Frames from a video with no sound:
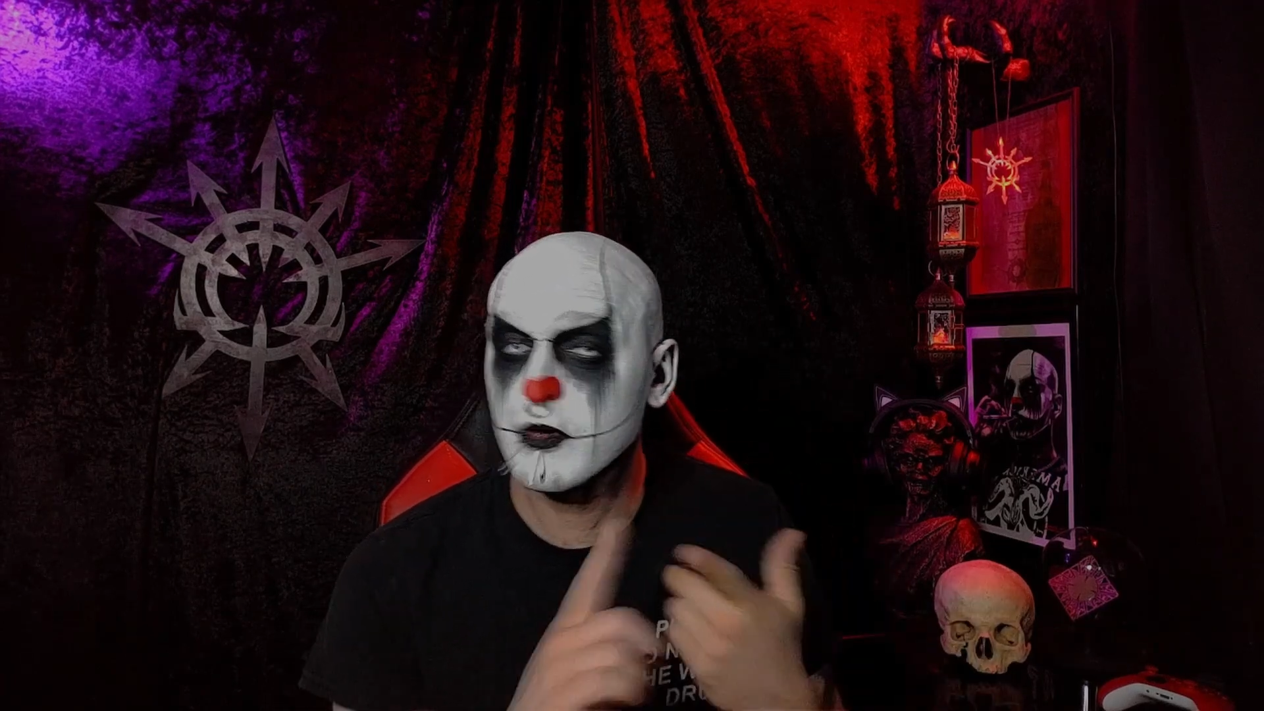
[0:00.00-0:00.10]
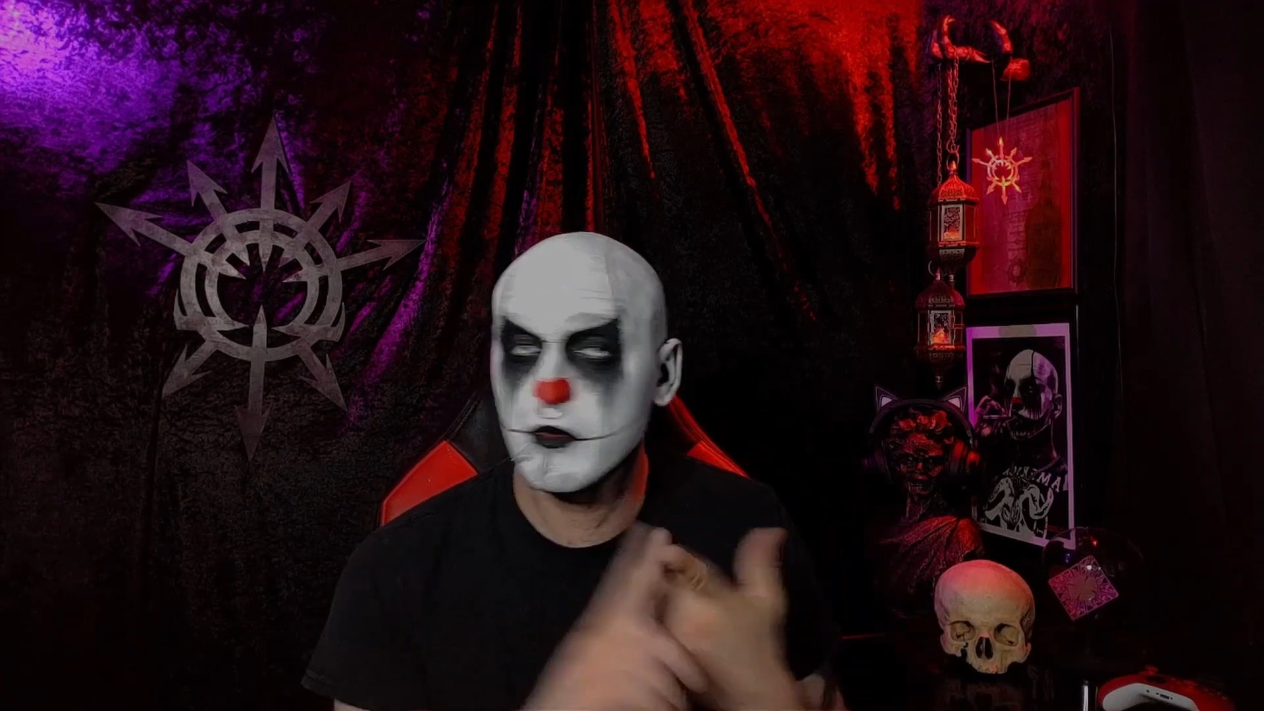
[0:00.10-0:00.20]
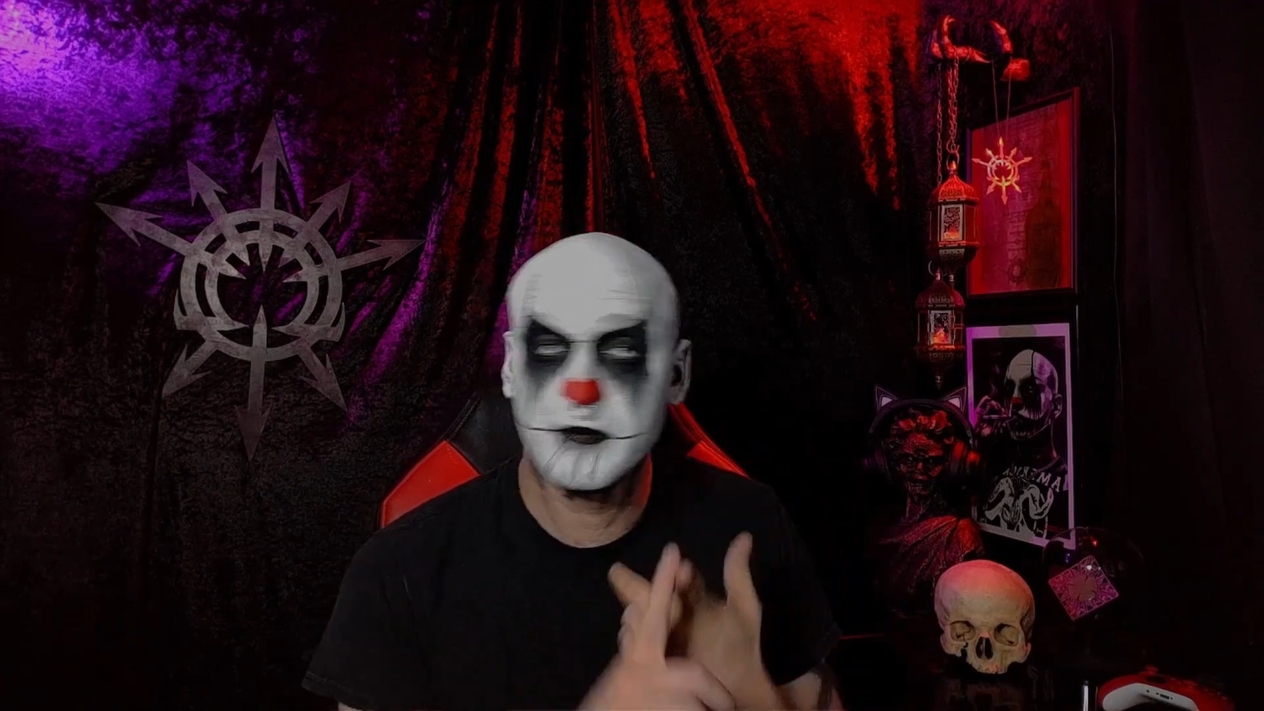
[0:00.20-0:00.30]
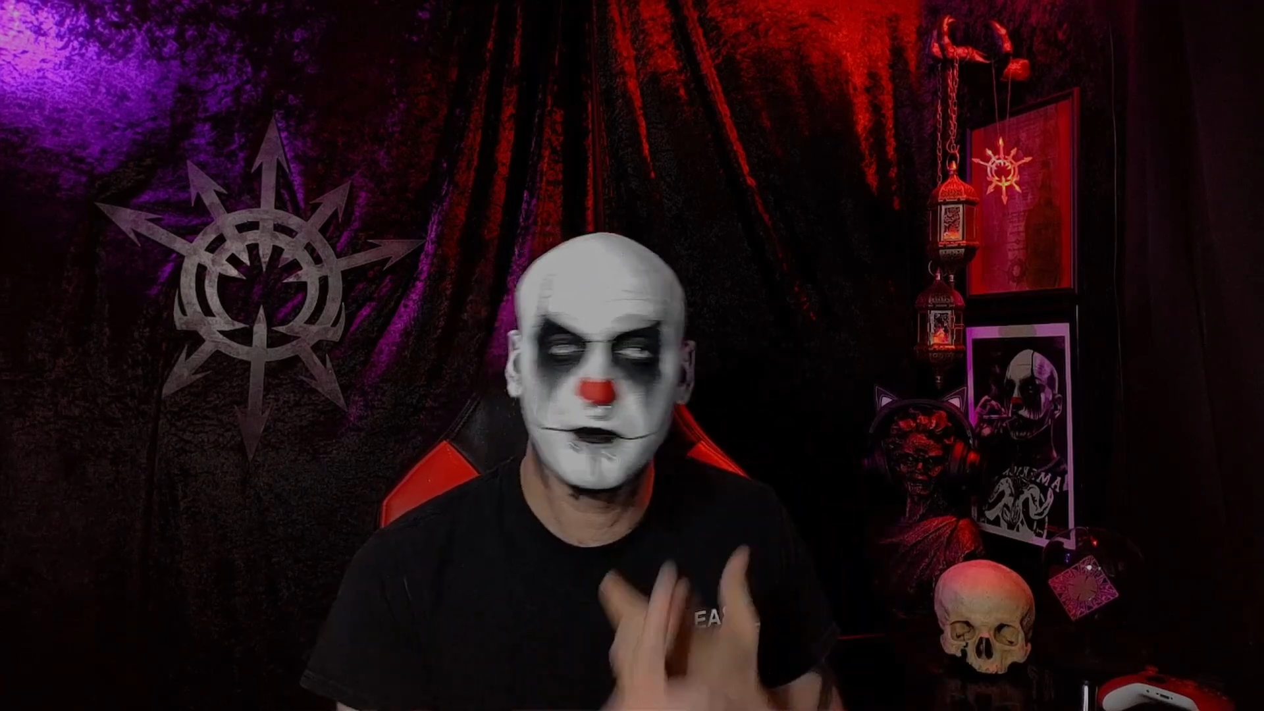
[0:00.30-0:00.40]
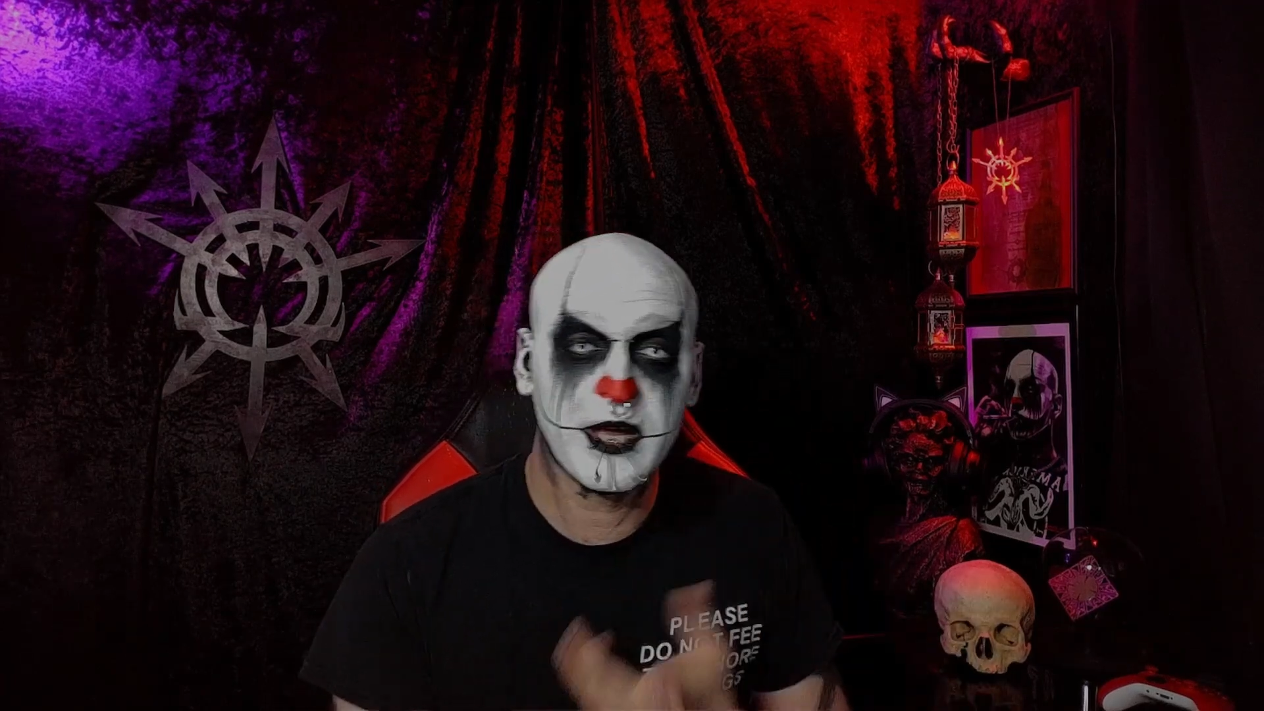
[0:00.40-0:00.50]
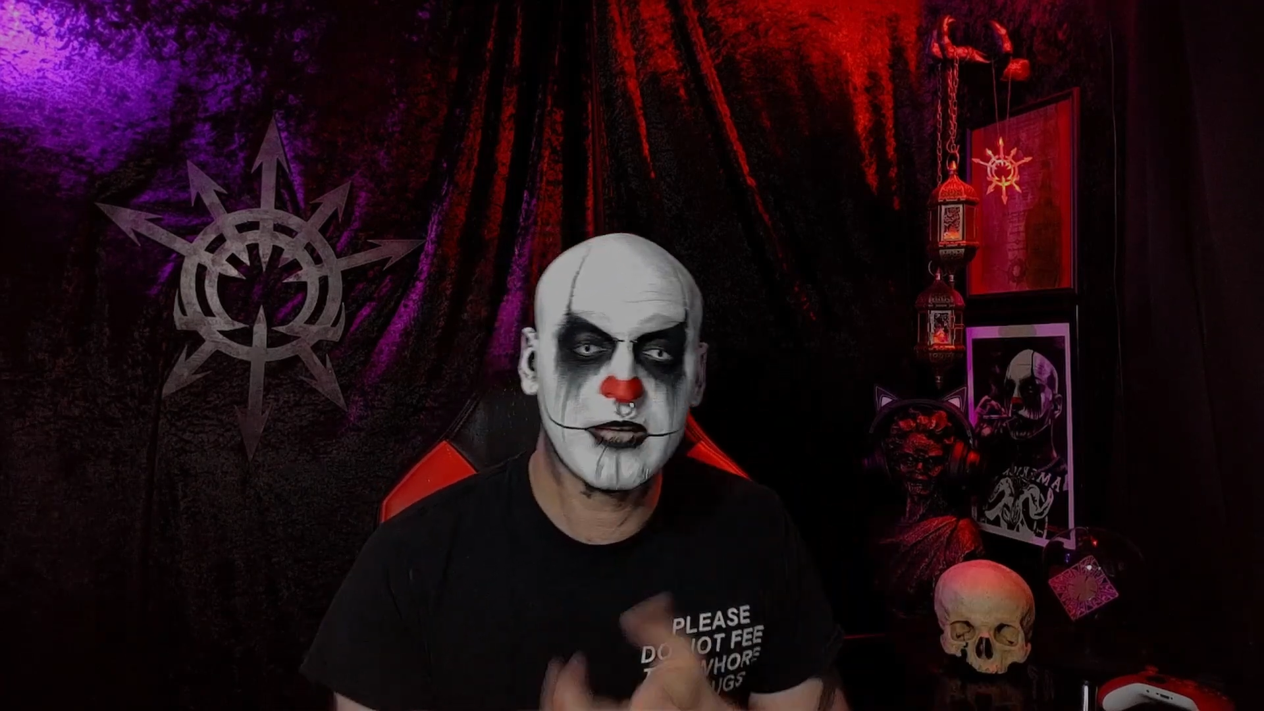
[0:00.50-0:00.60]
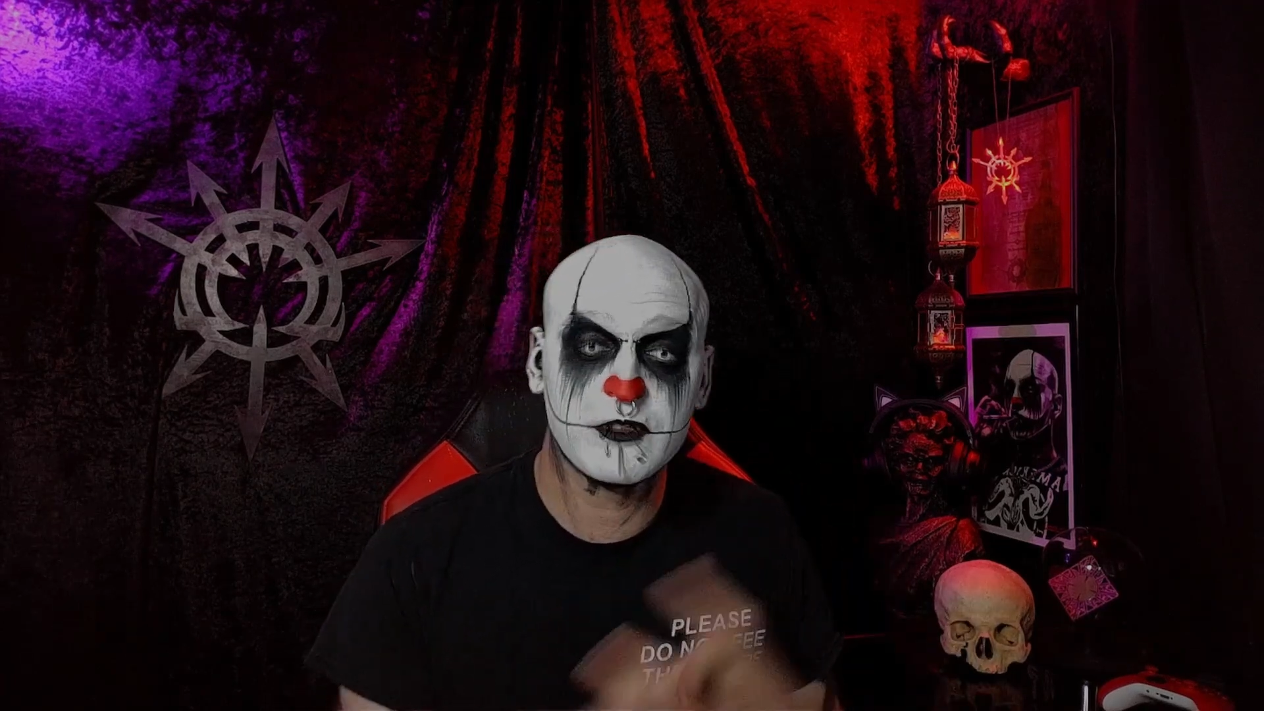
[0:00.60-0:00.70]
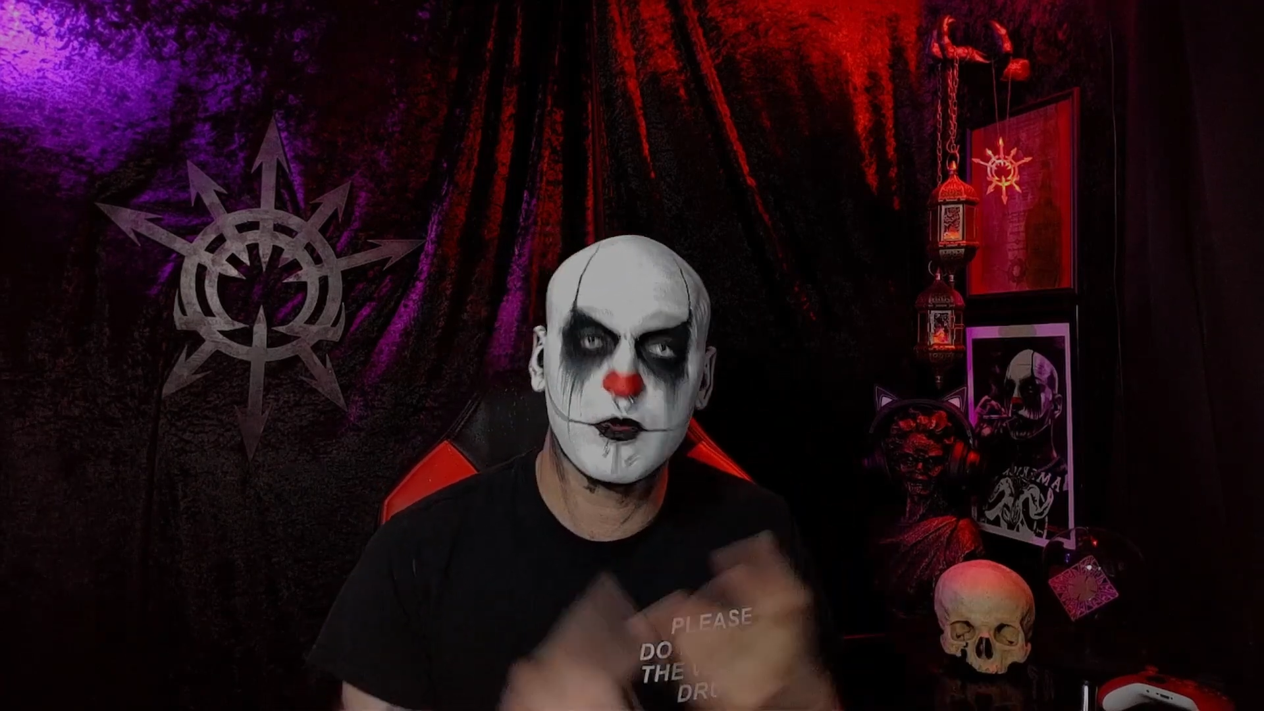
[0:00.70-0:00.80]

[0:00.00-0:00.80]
cream-based